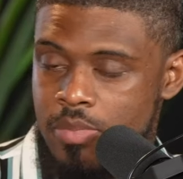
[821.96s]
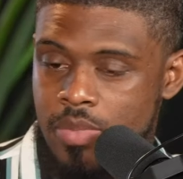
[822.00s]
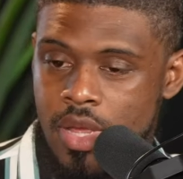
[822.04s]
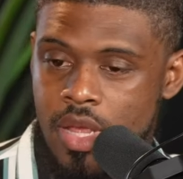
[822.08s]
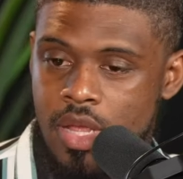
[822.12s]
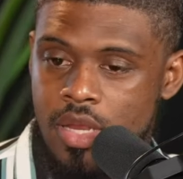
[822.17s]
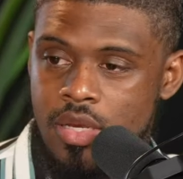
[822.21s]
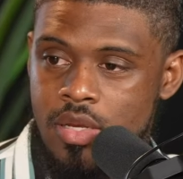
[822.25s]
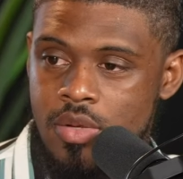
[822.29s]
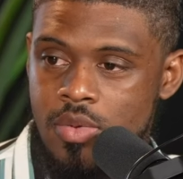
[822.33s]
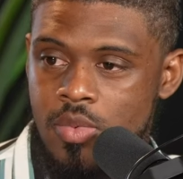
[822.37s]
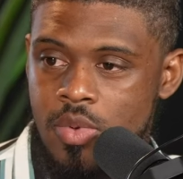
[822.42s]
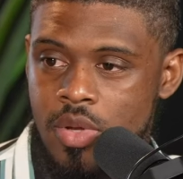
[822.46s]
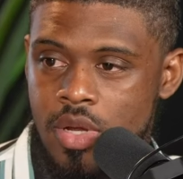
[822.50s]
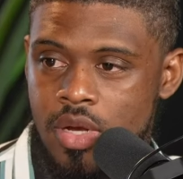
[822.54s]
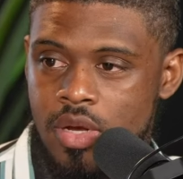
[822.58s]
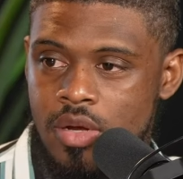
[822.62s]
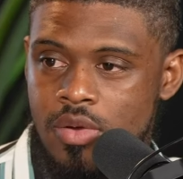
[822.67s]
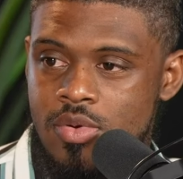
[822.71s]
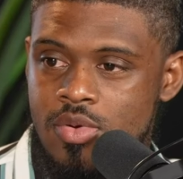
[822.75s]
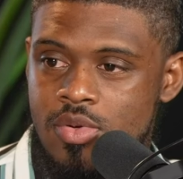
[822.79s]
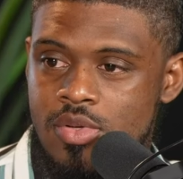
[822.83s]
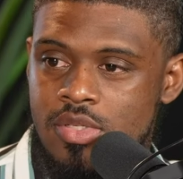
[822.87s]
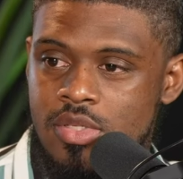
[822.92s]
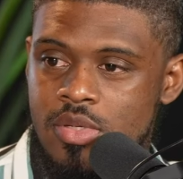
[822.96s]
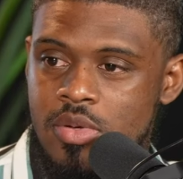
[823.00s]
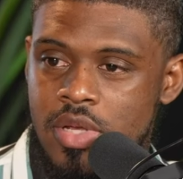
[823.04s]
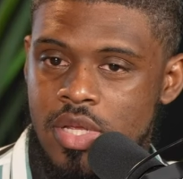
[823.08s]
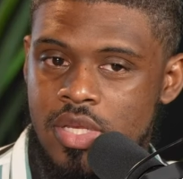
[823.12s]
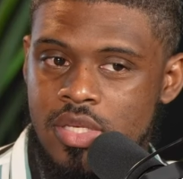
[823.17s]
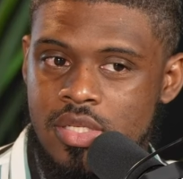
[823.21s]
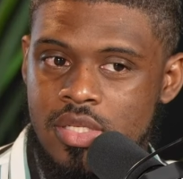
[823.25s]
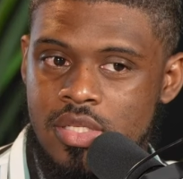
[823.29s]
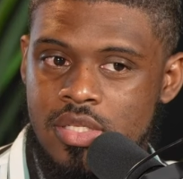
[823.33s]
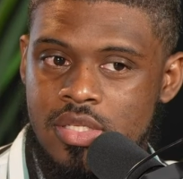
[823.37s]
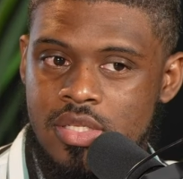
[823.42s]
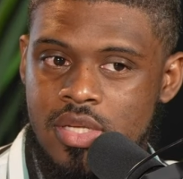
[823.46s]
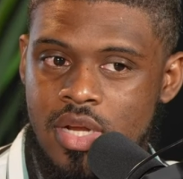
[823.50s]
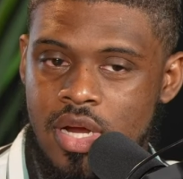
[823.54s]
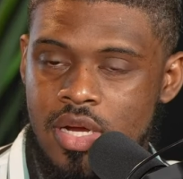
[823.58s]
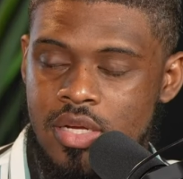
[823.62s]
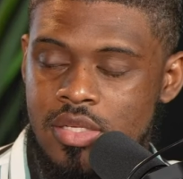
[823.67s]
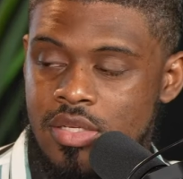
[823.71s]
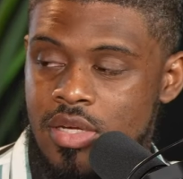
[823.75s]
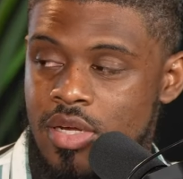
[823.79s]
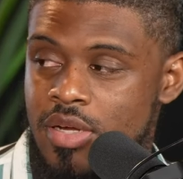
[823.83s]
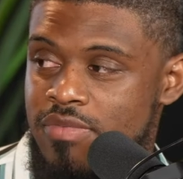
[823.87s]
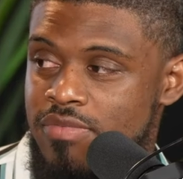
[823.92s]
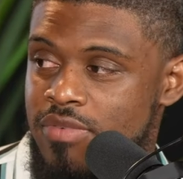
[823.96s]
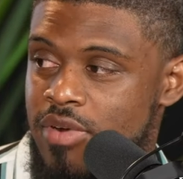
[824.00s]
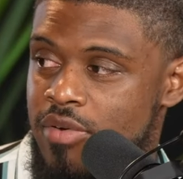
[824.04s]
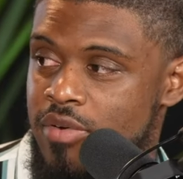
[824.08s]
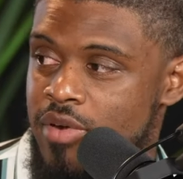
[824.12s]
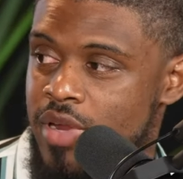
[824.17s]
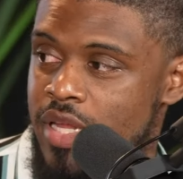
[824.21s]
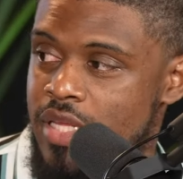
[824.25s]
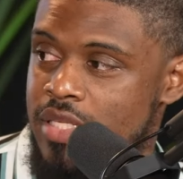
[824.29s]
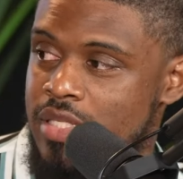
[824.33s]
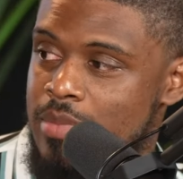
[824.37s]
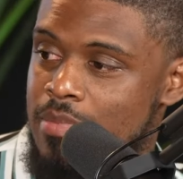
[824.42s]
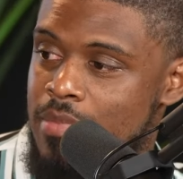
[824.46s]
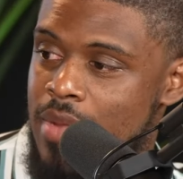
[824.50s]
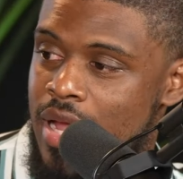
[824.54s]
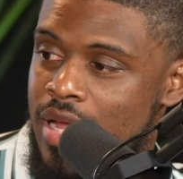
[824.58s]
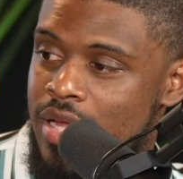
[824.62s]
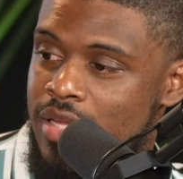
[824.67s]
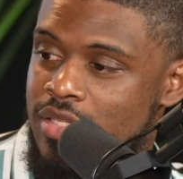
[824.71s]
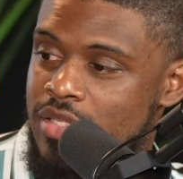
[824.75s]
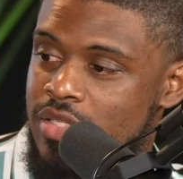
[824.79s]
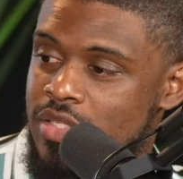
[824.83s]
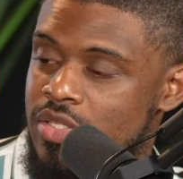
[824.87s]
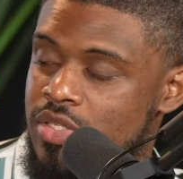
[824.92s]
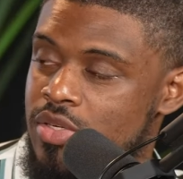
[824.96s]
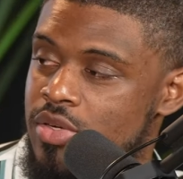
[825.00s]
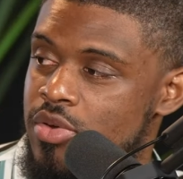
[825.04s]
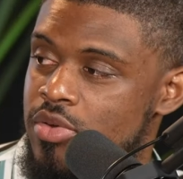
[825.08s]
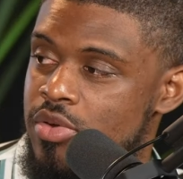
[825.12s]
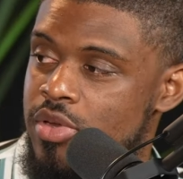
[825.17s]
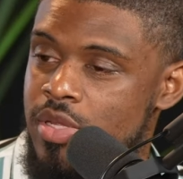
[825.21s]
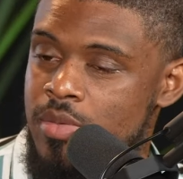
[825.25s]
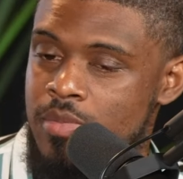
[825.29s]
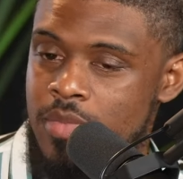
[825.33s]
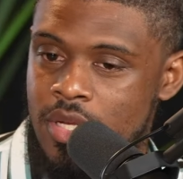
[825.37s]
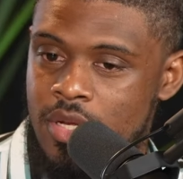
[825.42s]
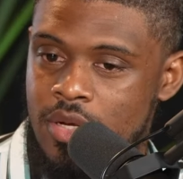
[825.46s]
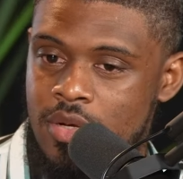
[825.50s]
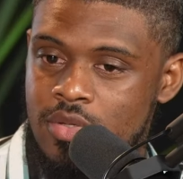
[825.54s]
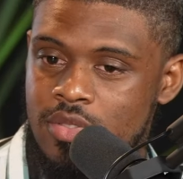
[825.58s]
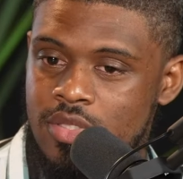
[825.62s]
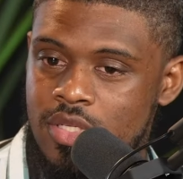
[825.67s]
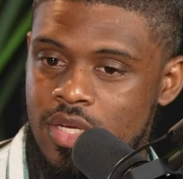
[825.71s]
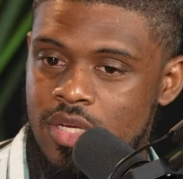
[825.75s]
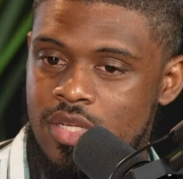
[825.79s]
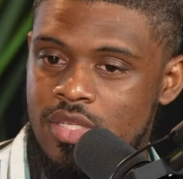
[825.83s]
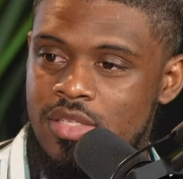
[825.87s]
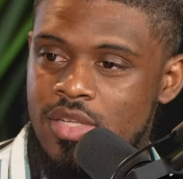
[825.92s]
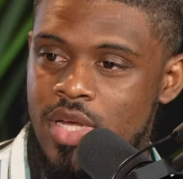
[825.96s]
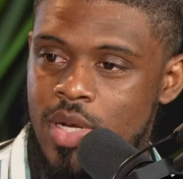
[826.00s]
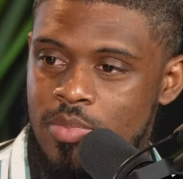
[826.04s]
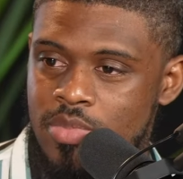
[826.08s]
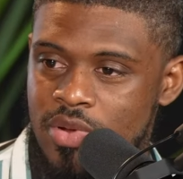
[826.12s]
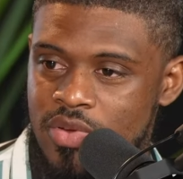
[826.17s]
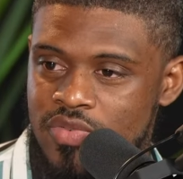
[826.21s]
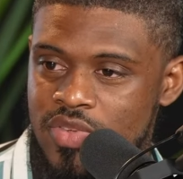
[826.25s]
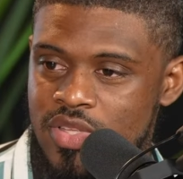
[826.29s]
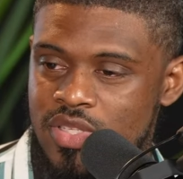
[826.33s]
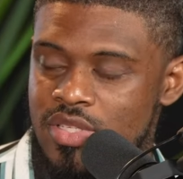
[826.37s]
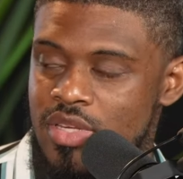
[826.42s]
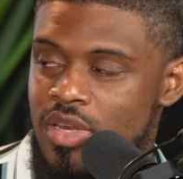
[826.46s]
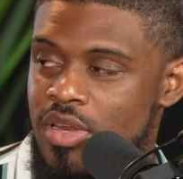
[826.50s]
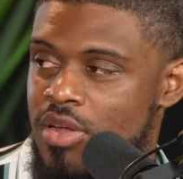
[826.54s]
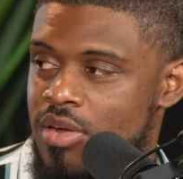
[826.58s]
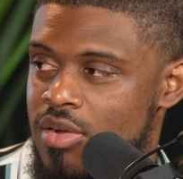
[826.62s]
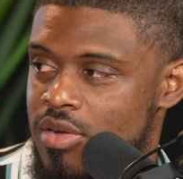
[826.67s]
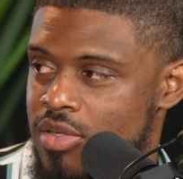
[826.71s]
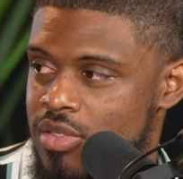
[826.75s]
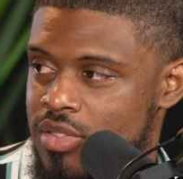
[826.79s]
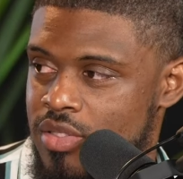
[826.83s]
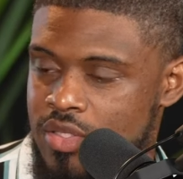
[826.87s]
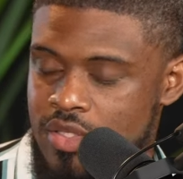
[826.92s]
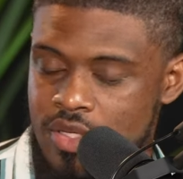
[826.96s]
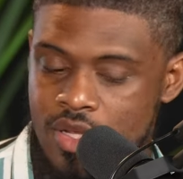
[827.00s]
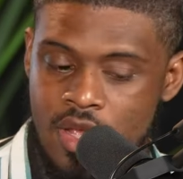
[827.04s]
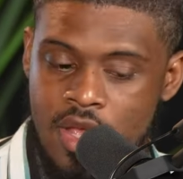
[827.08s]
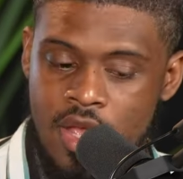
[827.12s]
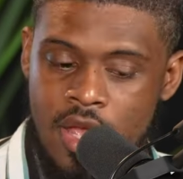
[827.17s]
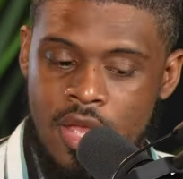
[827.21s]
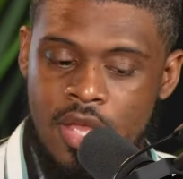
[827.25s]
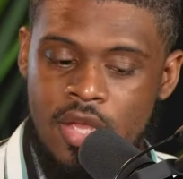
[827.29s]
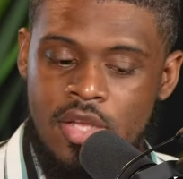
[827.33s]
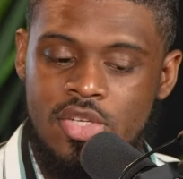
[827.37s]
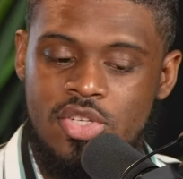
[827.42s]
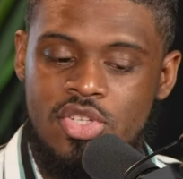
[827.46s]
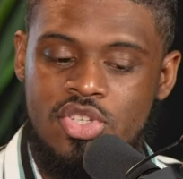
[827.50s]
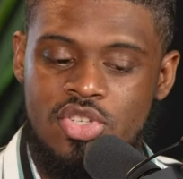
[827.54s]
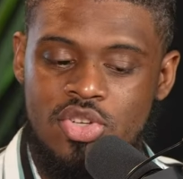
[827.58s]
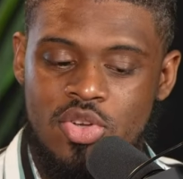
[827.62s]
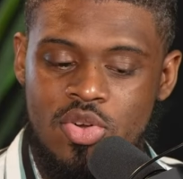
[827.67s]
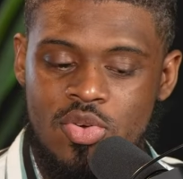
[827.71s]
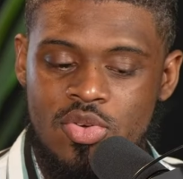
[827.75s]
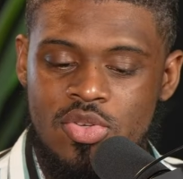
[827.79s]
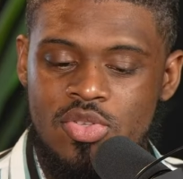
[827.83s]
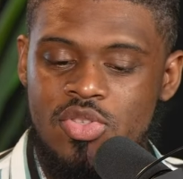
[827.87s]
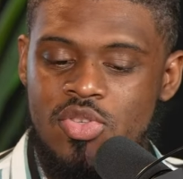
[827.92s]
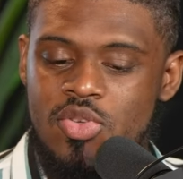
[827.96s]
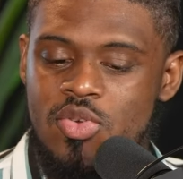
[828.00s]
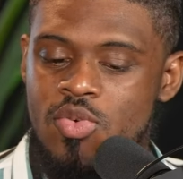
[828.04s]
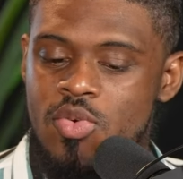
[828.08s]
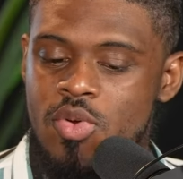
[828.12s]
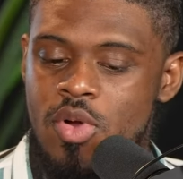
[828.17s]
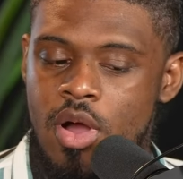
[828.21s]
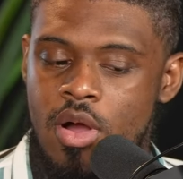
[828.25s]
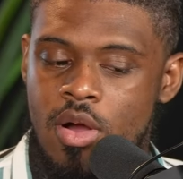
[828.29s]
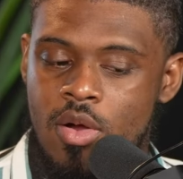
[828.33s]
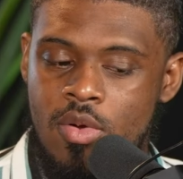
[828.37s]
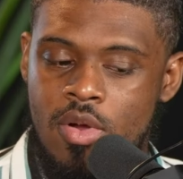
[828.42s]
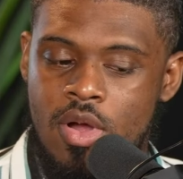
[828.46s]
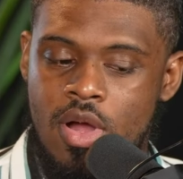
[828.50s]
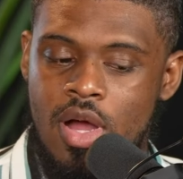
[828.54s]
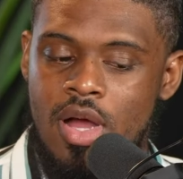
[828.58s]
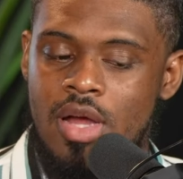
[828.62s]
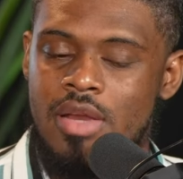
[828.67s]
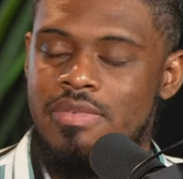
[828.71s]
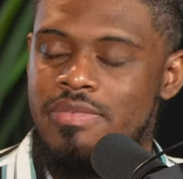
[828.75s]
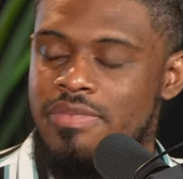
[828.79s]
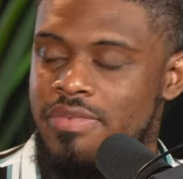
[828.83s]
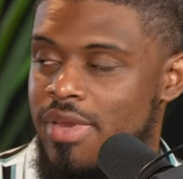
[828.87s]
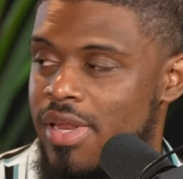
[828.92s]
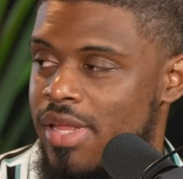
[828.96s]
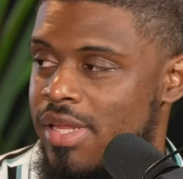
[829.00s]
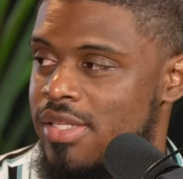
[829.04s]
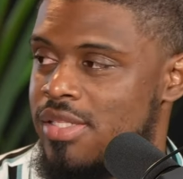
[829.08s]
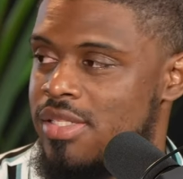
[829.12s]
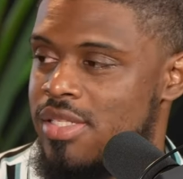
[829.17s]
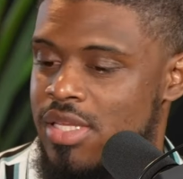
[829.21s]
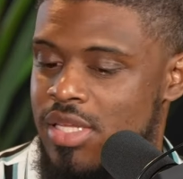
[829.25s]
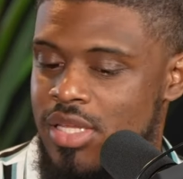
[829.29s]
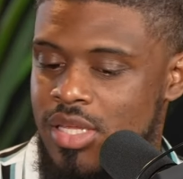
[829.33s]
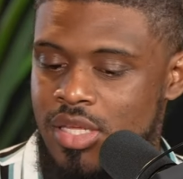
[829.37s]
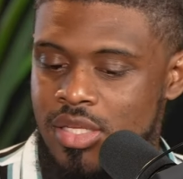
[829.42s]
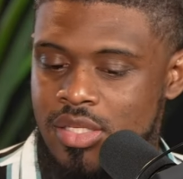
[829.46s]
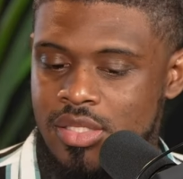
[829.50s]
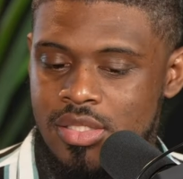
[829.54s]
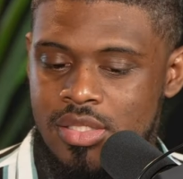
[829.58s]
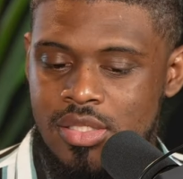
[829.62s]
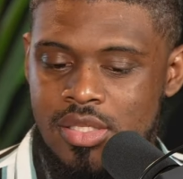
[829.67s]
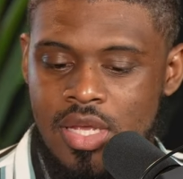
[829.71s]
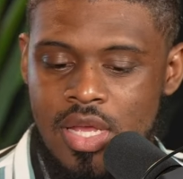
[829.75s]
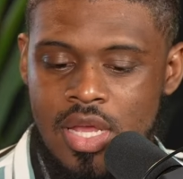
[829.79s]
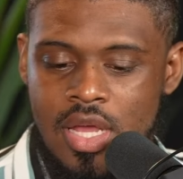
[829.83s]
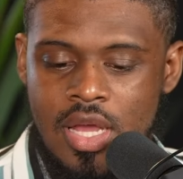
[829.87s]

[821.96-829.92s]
anywhere who is going to start off a race by screaming out on the top of his lungs shows you how confident he is. And,